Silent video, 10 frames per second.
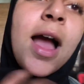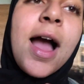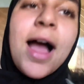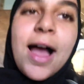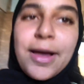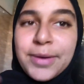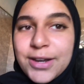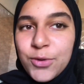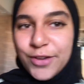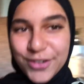I'm gonna
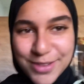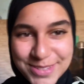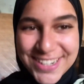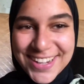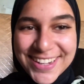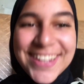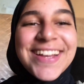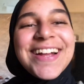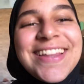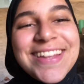wait for them to cook,
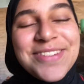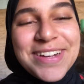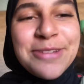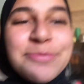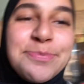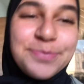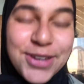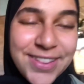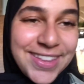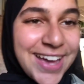and then I'm gonna
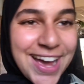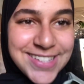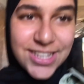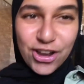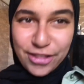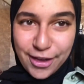put the icing on them